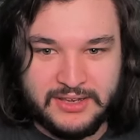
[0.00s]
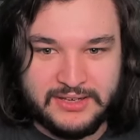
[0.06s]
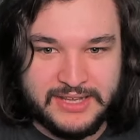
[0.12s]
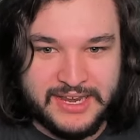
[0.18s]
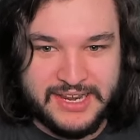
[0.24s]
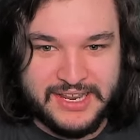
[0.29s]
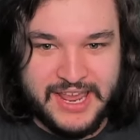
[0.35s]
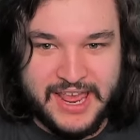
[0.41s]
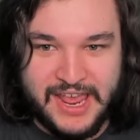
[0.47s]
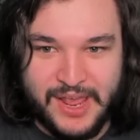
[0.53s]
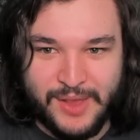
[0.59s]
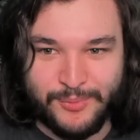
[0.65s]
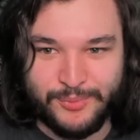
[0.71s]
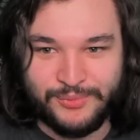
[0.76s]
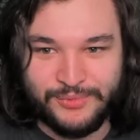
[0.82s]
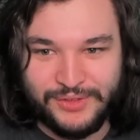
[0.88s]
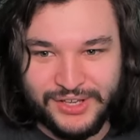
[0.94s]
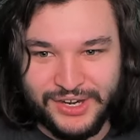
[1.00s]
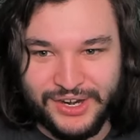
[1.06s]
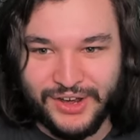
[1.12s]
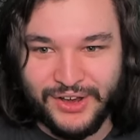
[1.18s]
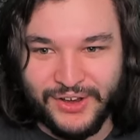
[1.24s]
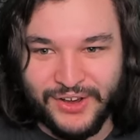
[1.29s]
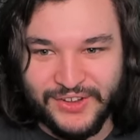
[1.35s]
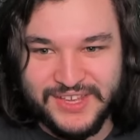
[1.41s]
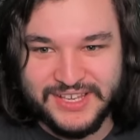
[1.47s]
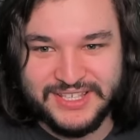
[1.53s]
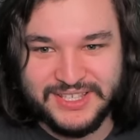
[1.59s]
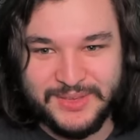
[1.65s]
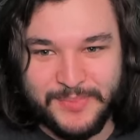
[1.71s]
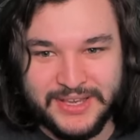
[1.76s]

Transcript: dead game, you know, that's the